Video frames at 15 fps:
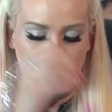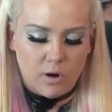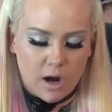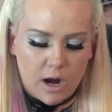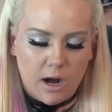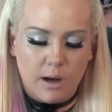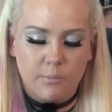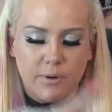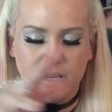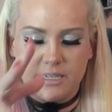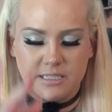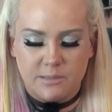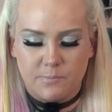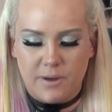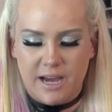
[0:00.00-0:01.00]
Rob
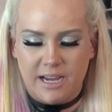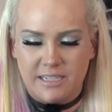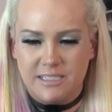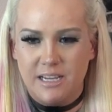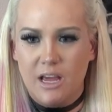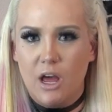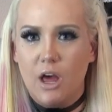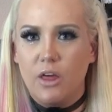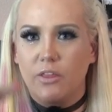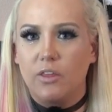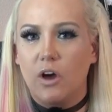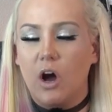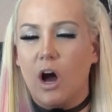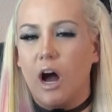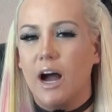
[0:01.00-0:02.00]
expect
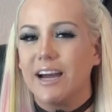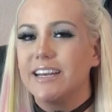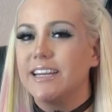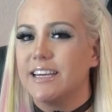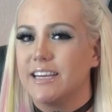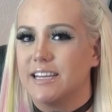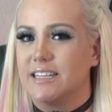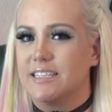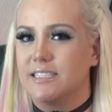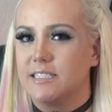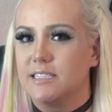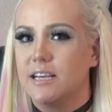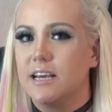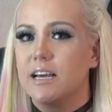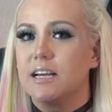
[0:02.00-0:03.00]
the
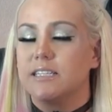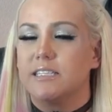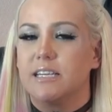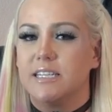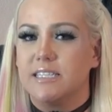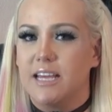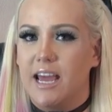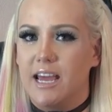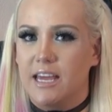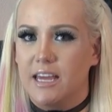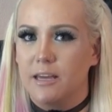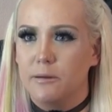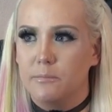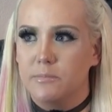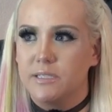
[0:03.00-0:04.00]
audience to take
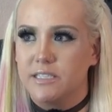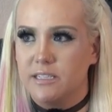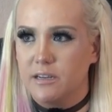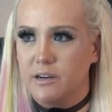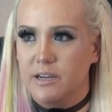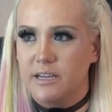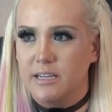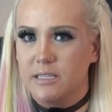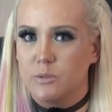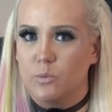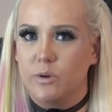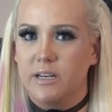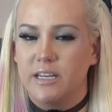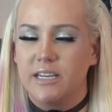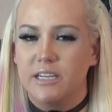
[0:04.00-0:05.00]
him serious
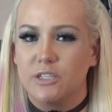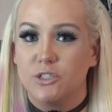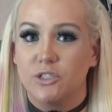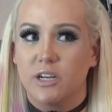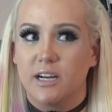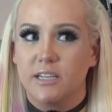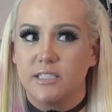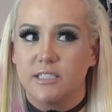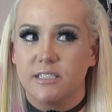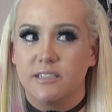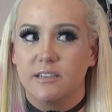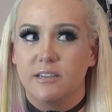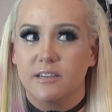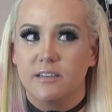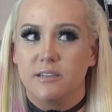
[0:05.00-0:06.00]
when he just